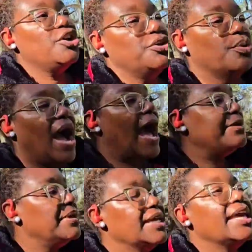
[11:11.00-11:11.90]
you, I
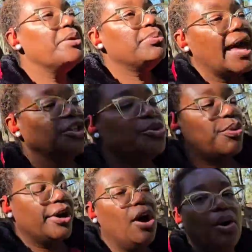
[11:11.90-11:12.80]
meet Kim Black
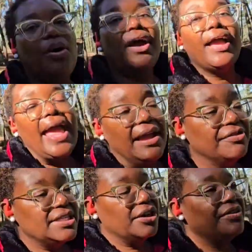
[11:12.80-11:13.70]
2.0
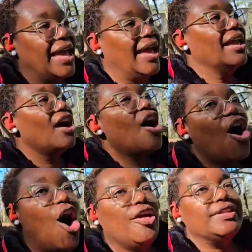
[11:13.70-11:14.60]
every single day,
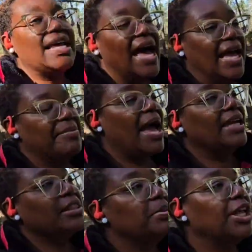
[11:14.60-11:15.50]
all the time. I
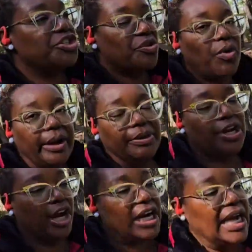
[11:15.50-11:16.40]
get the pleasure of working with
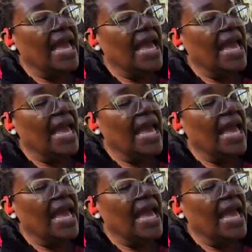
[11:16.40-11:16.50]
her.